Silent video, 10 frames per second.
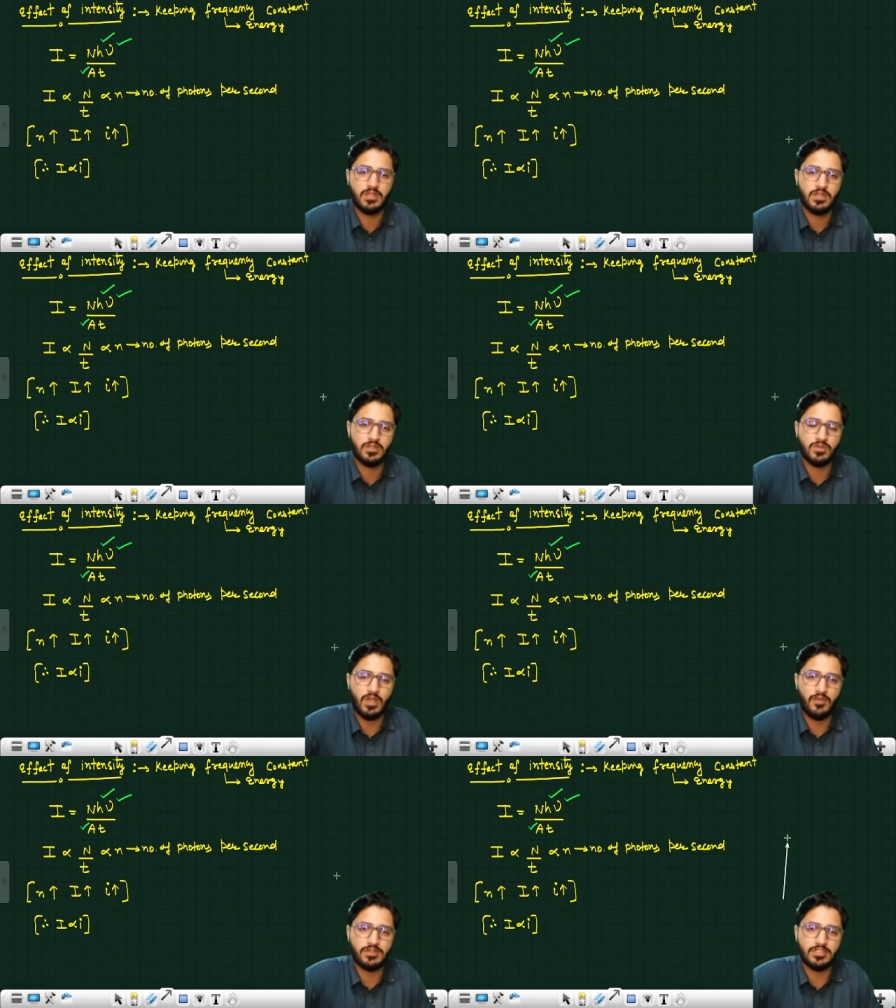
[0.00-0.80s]
so
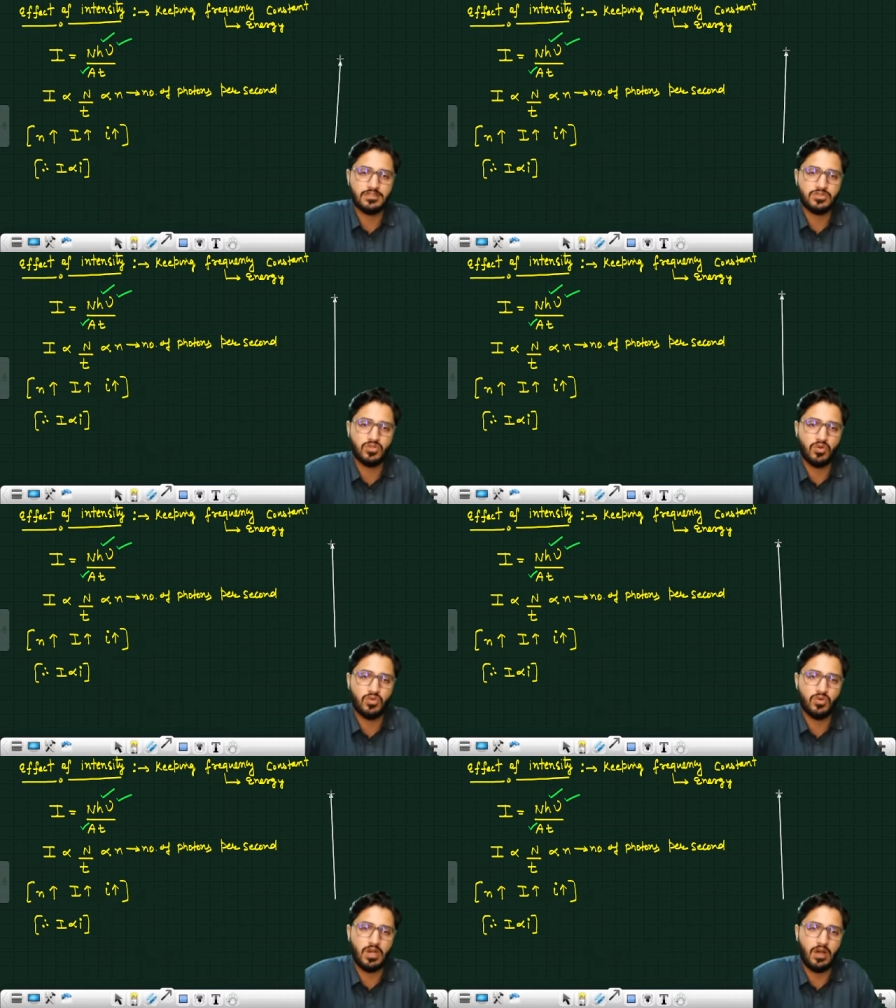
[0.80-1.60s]
I will just show
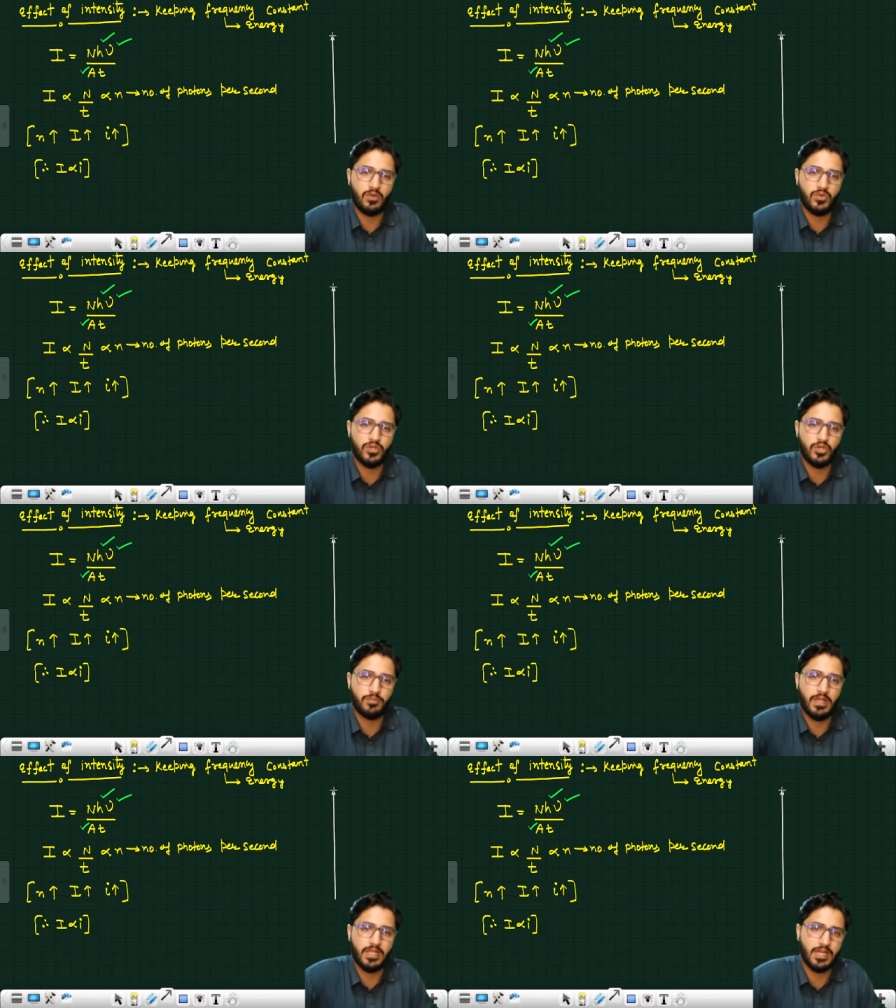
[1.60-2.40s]
you how you need to
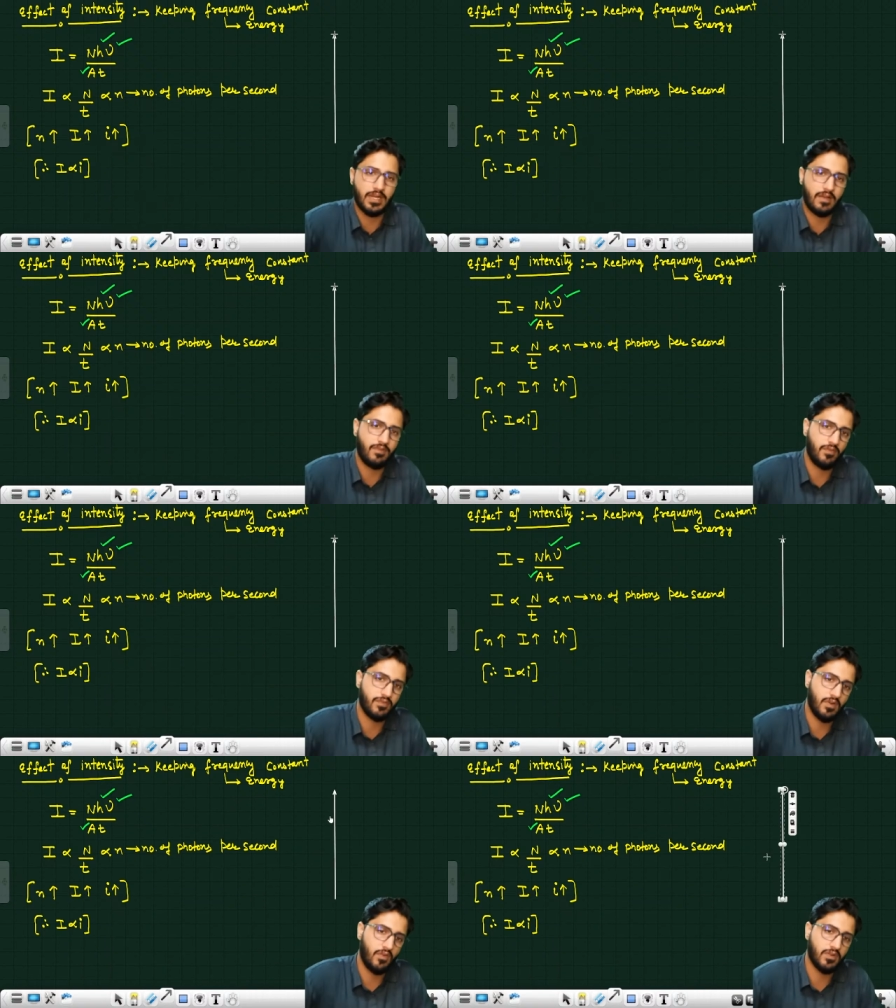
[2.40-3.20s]
make a graph
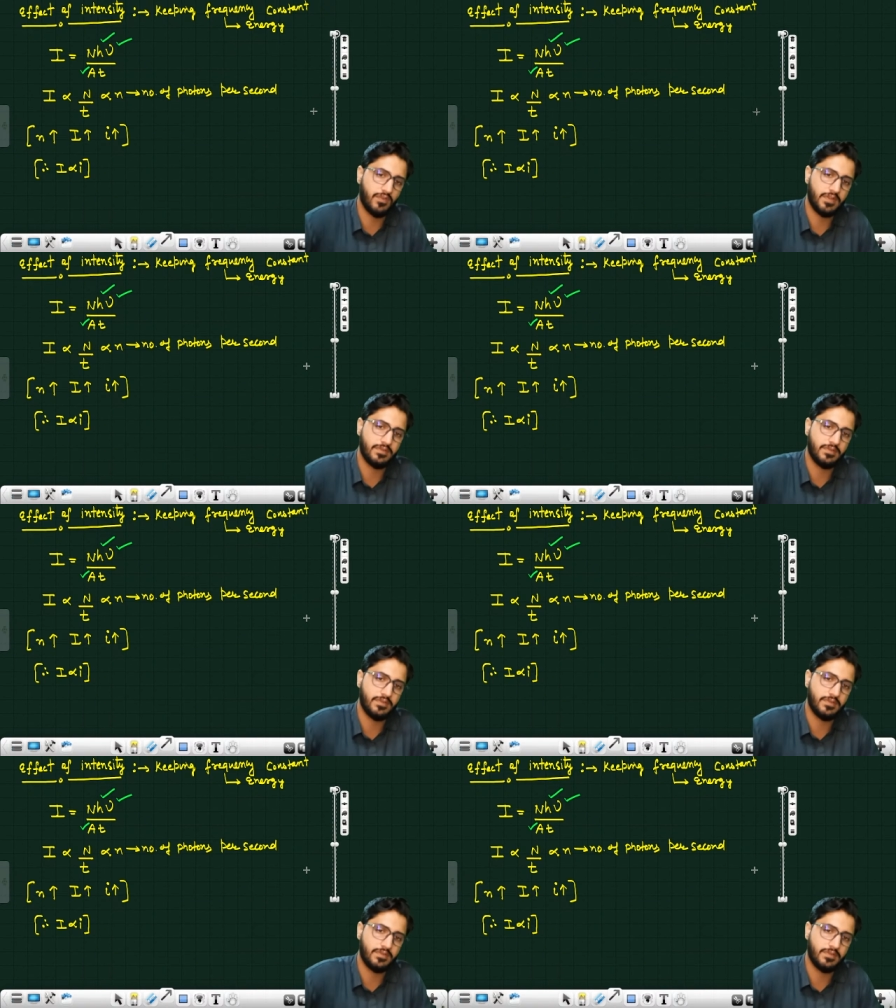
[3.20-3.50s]
out of it.